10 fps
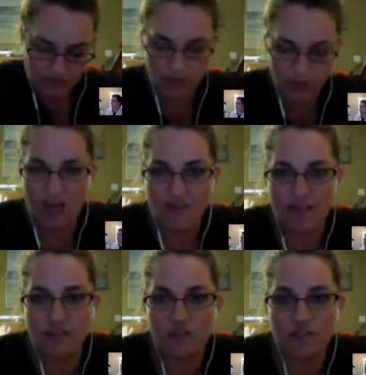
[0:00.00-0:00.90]
we don't have
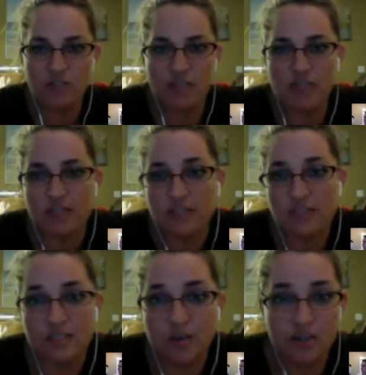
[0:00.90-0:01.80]
answers to check it
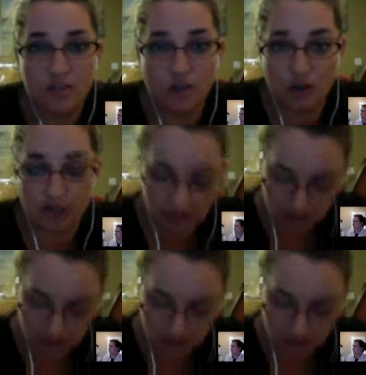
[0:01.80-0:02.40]
to know that it's correct.